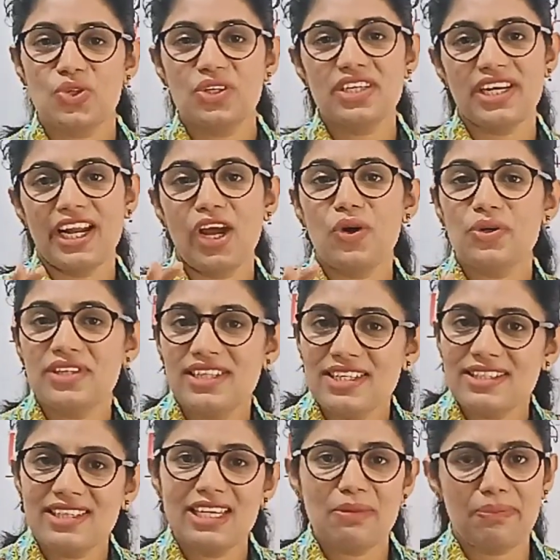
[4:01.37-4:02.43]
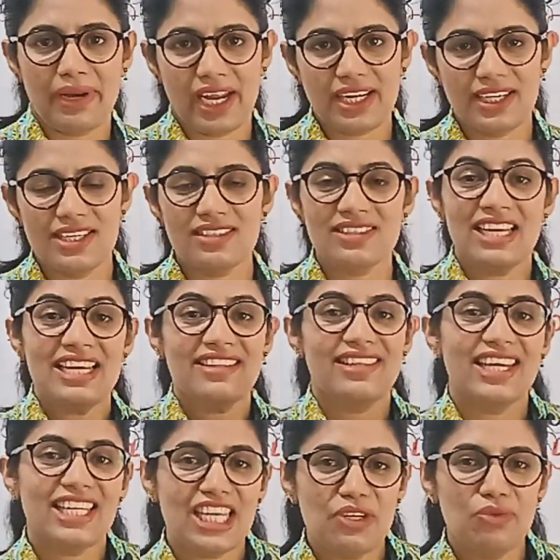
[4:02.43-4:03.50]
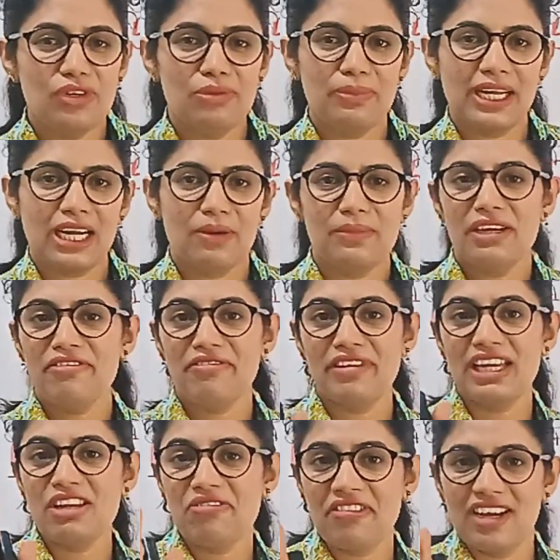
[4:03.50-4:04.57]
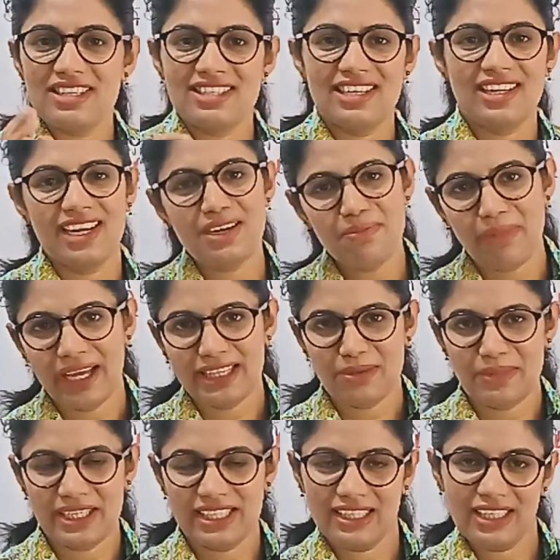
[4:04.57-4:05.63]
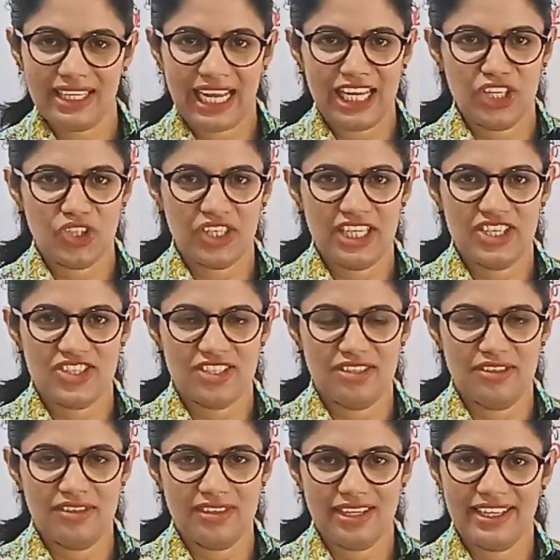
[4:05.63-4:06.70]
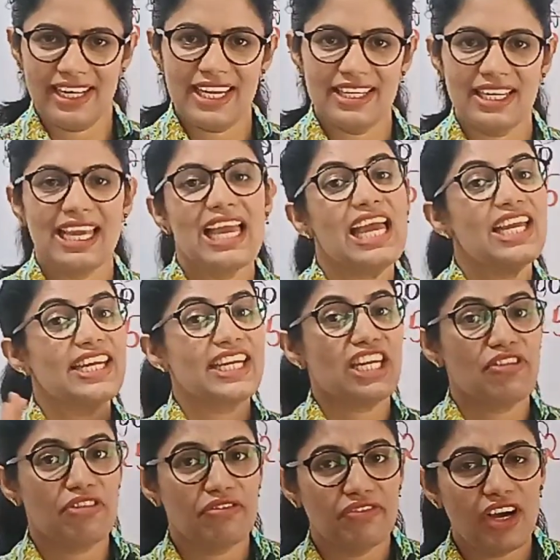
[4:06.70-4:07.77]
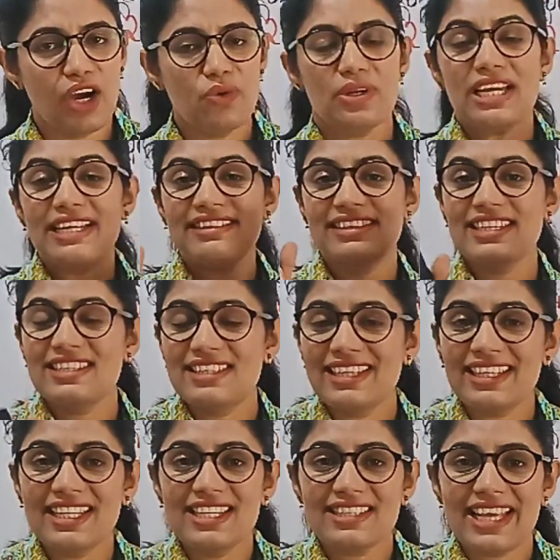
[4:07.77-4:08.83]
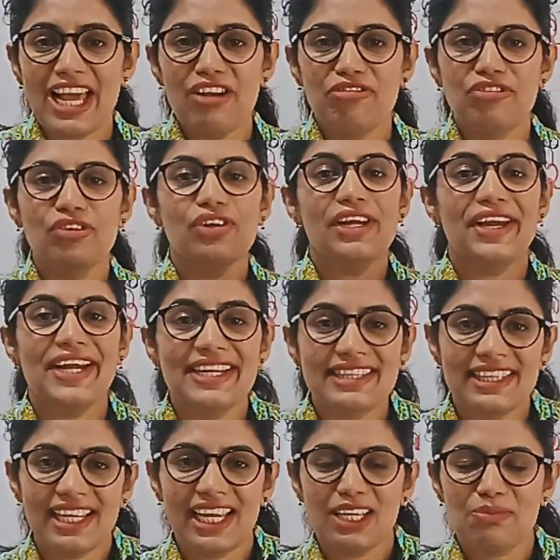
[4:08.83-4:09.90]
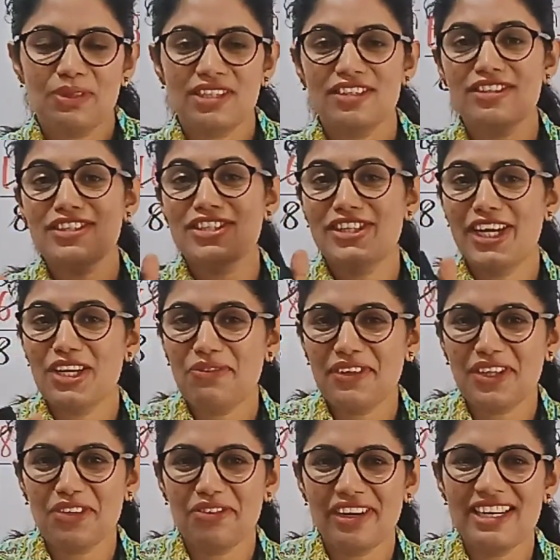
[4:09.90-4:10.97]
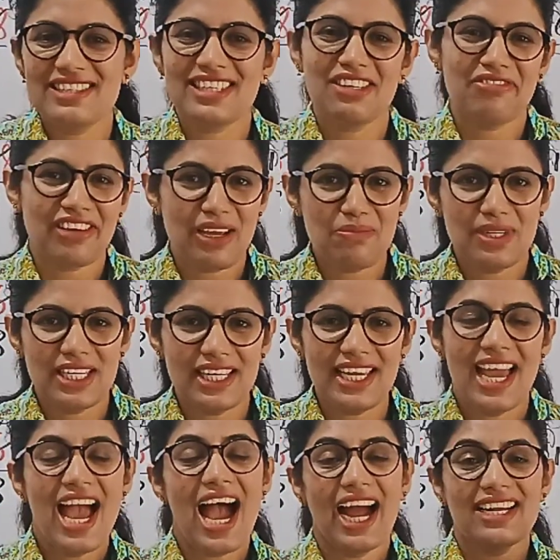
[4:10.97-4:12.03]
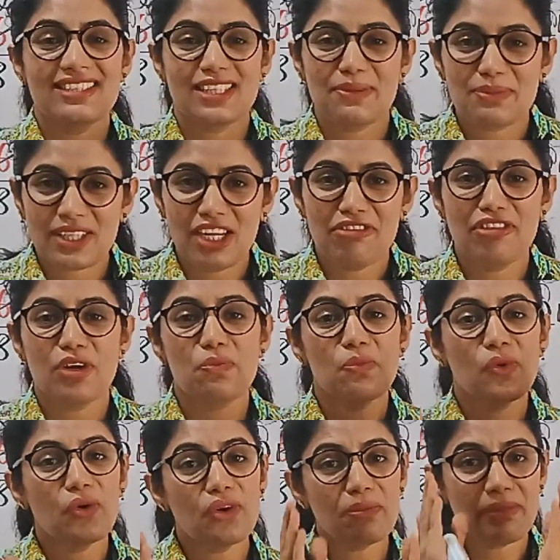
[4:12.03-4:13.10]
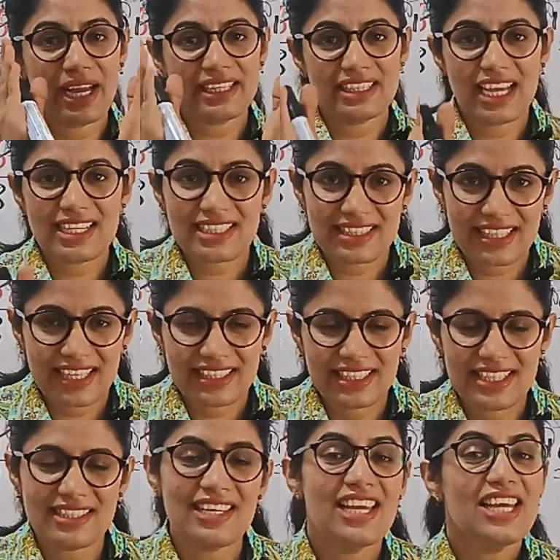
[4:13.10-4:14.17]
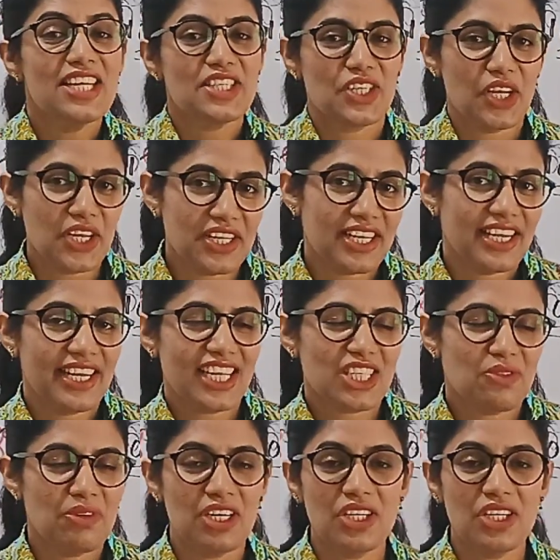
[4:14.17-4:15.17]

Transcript: So try out this in a practice, then you will become a very faster in mathematical calculation. Right? If you found this trick is helpful, hit the like button, share it with your friends and family, and subscribe for more math hacks like this. See you in the next